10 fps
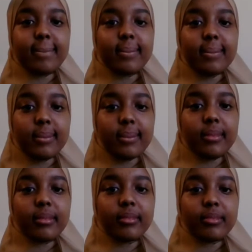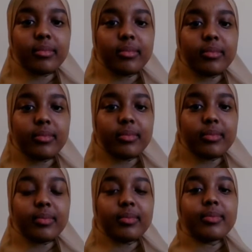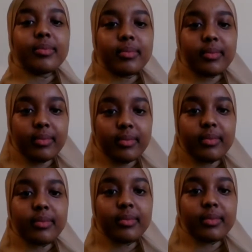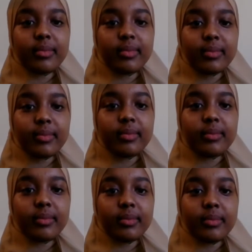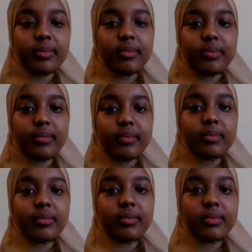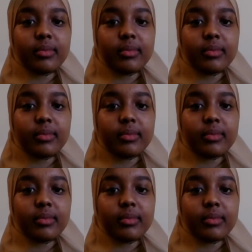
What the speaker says: (silent)